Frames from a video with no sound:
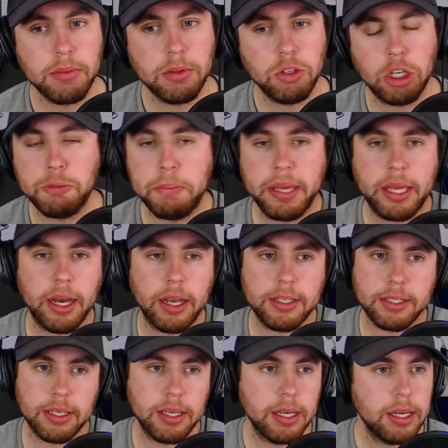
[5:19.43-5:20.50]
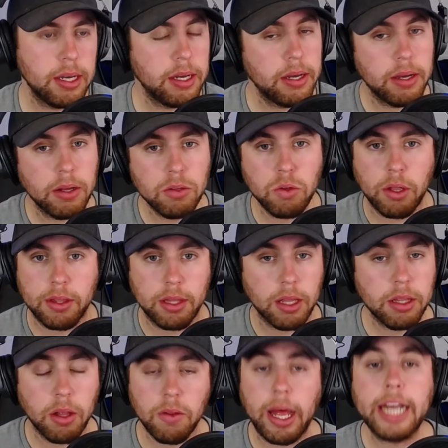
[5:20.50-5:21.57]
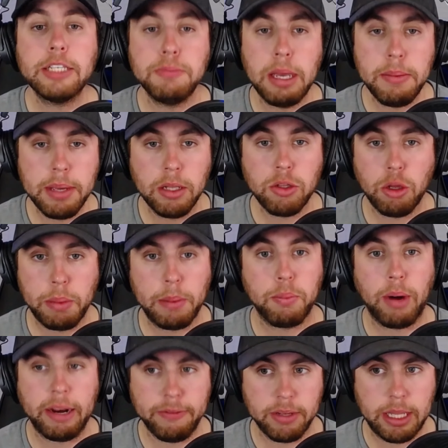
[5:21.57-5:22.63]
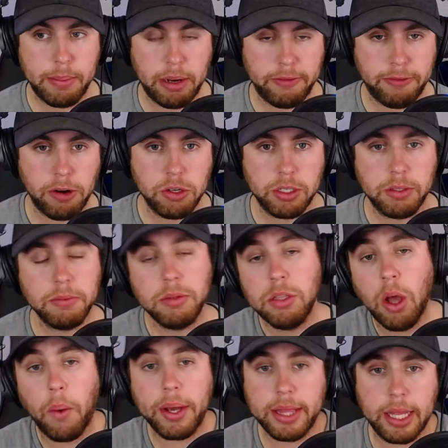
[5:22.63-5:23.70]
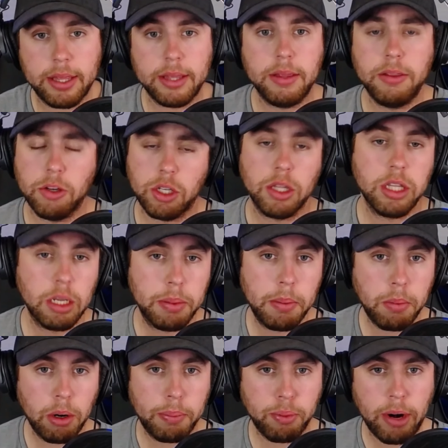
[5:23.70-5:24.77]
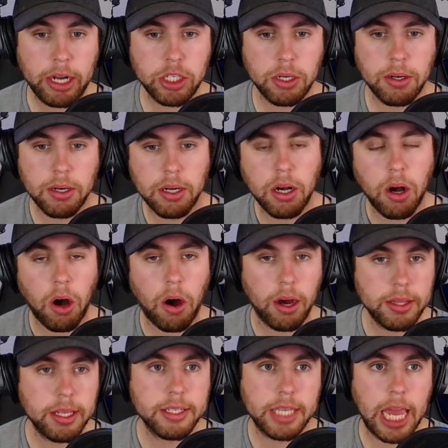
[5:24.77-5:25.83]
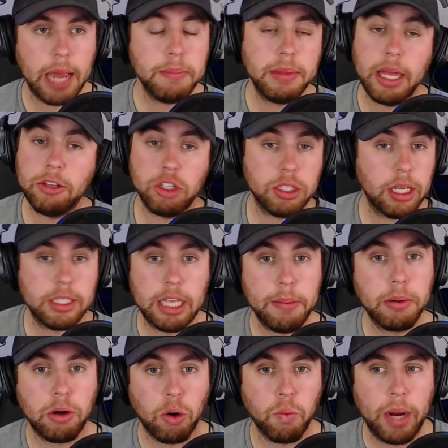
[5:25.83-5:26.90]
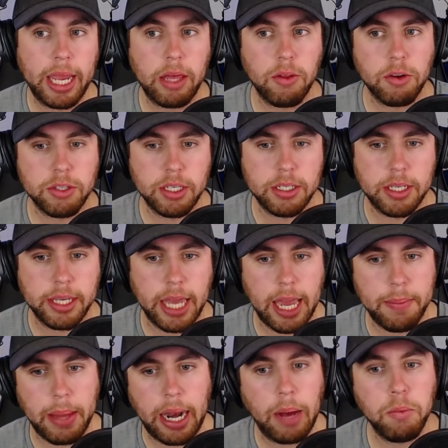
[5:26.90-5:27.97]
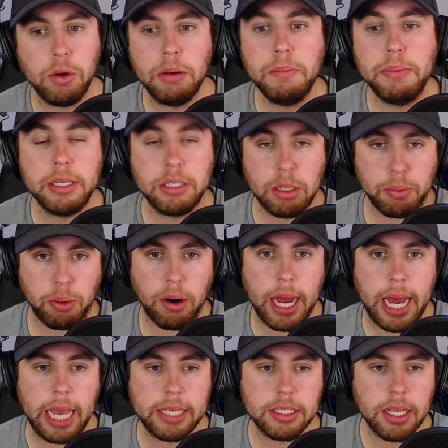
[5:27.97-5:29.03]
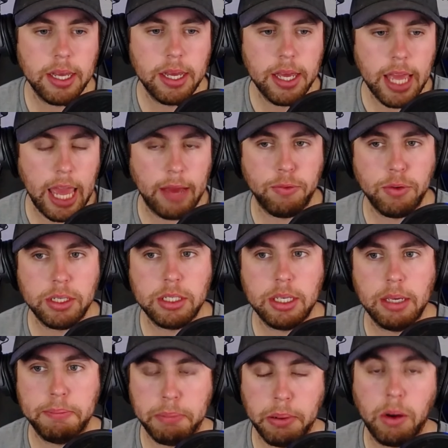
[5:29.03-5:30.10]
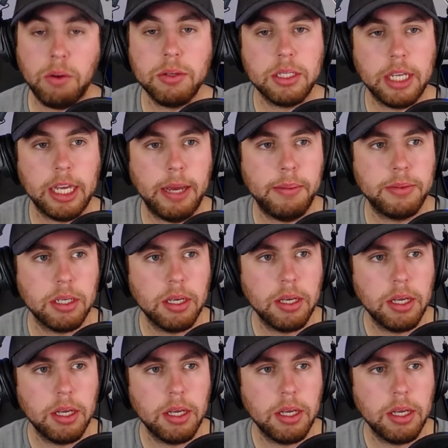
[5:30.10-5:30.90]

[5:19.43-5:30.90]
just because look the, the lights may be a little bit bright for them at first knowing that there's a little bit more pressure on this game than just a typical regular season game and i wouldn't be surprised if we see both teams